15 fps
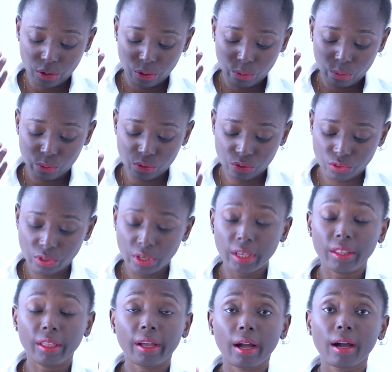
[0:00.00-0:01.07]
you see
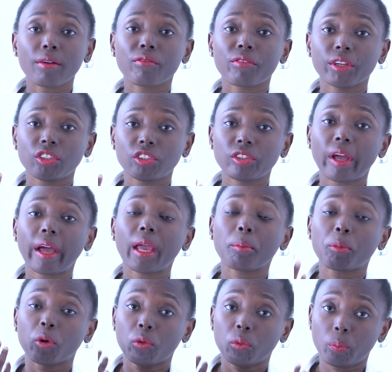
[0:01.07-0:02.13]
the average time
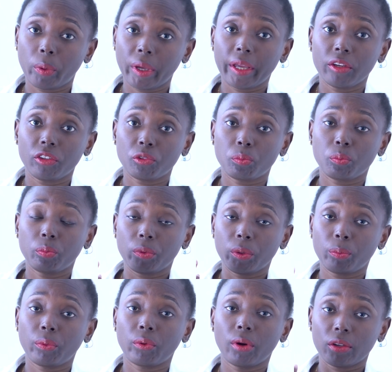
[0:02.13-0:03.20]
on page
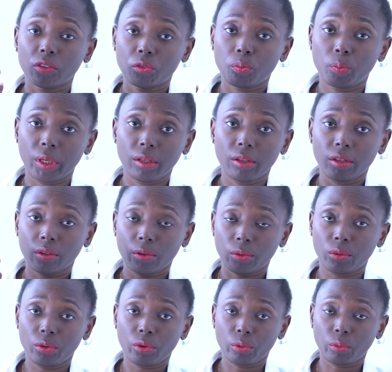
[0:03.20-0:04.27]
people are spending
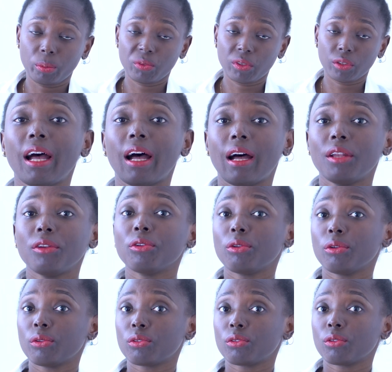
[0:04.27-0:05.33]
on your website, and you
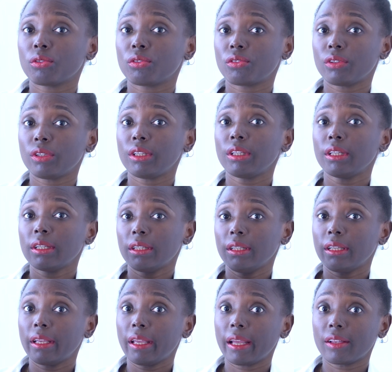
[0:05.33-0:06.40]
also see
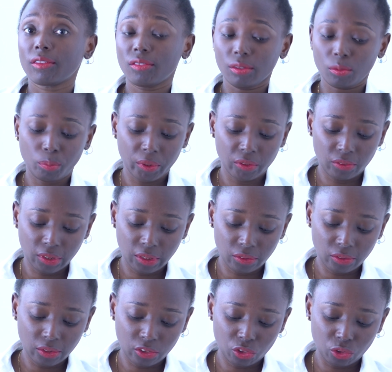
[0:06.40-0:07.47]
the exit
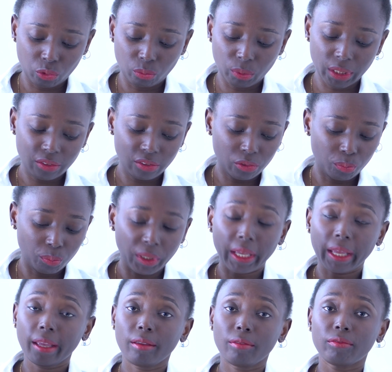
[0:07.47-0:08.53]
percentage. So that is
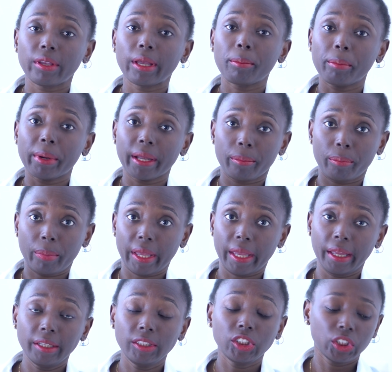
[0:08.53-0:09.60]
behavior by
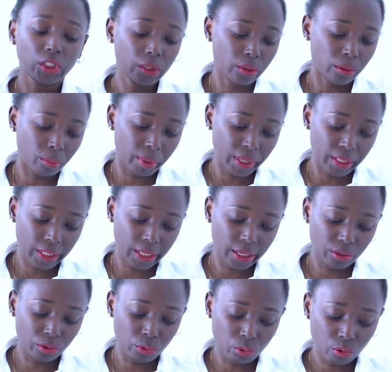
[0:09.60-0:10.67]
page, but
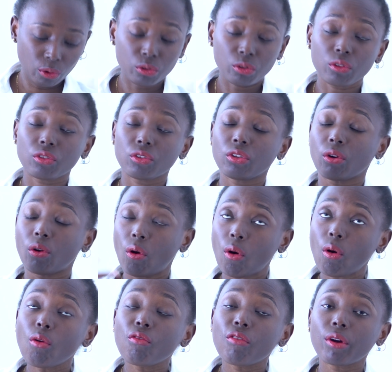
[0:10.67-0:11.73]
then you also see your
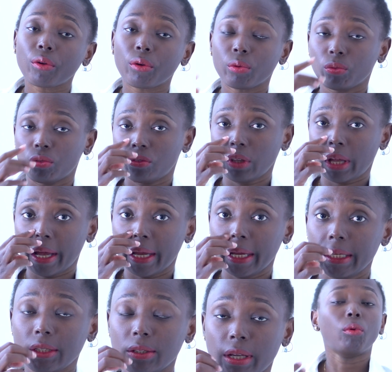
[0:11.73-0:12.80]
overall
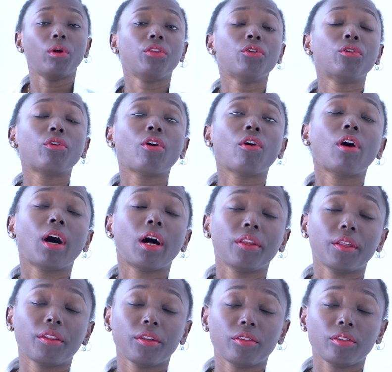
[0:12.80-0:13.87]
site. When you go
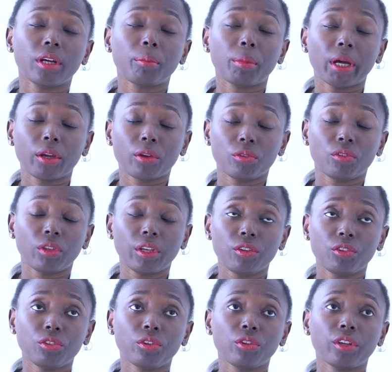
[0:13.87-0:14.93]
under the tab
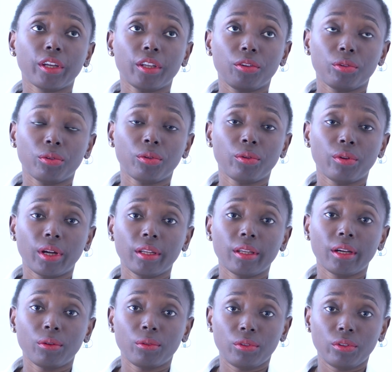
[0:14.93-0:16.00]
accusation and you go
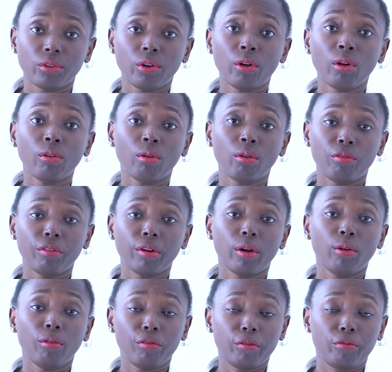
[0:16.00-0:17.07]
under on all over
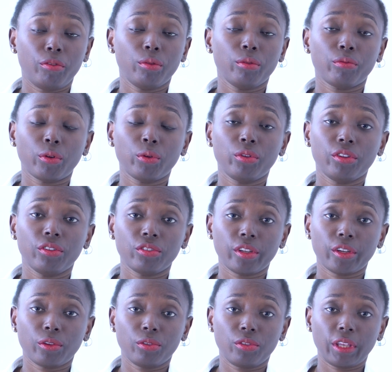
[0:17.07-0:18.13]
overview of audience
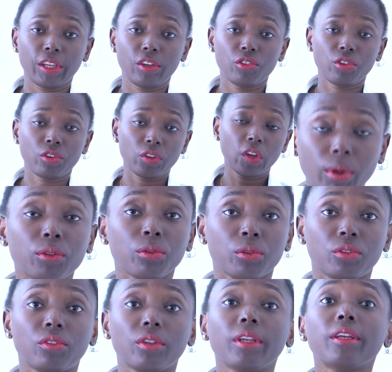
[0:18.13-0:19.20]
accusation, what you
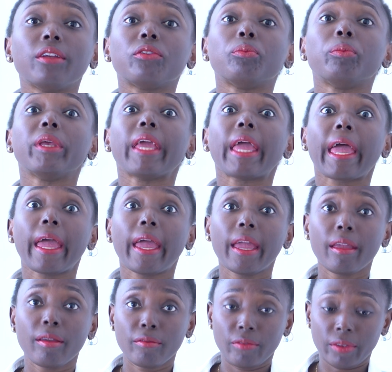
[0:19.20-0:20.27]
see is
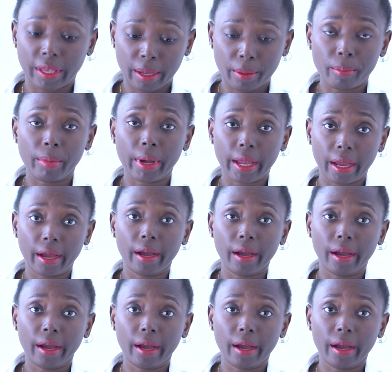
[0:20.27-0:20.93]
behavior by